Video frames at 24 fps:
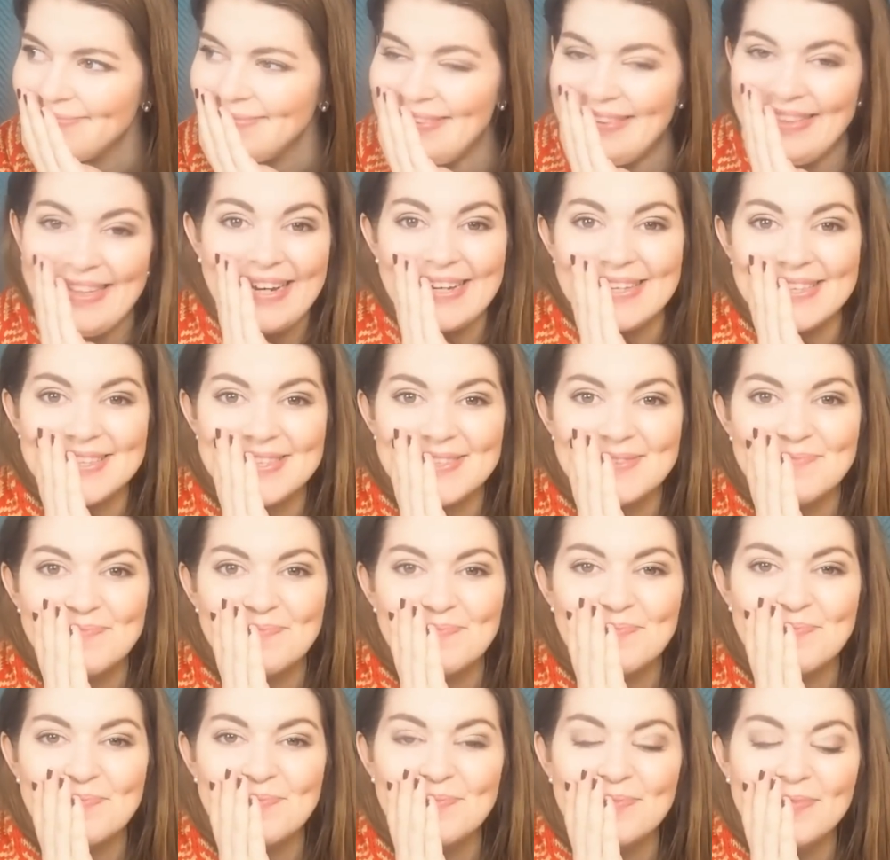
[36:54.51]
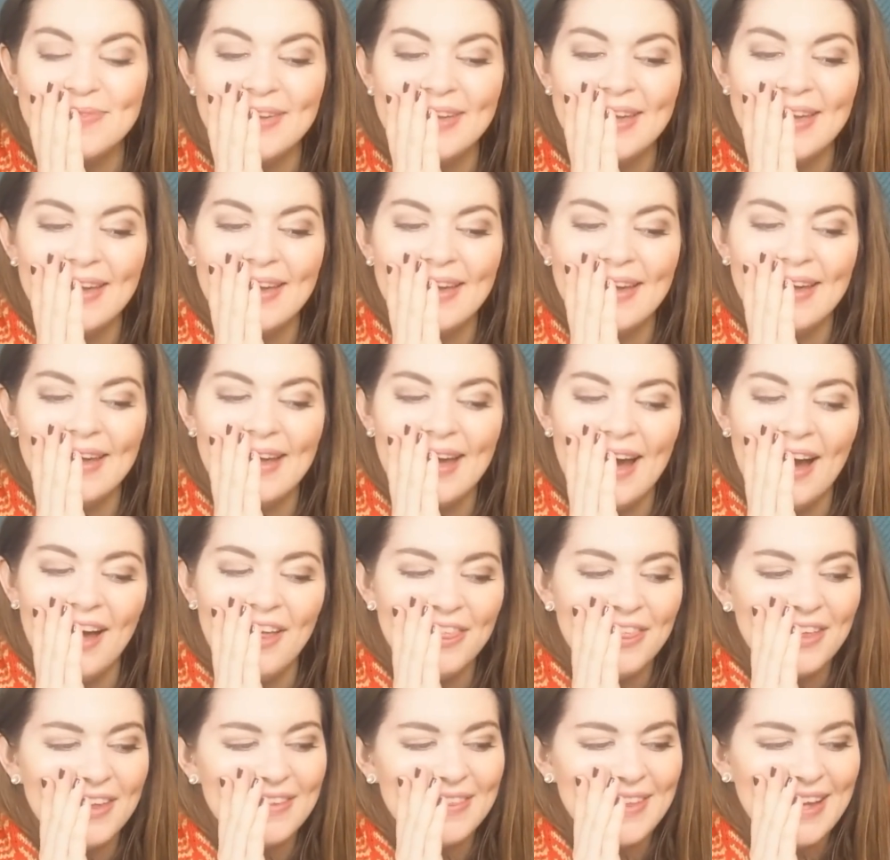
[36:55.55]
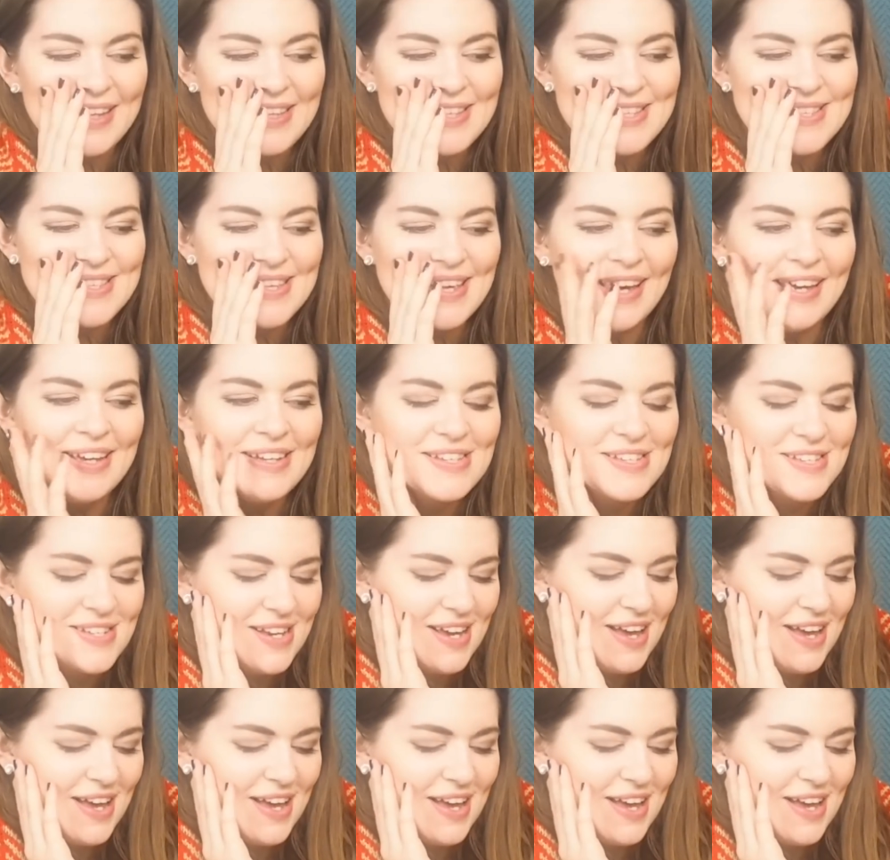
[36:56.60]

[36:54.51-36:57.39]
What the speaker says: Yes, I think that's it.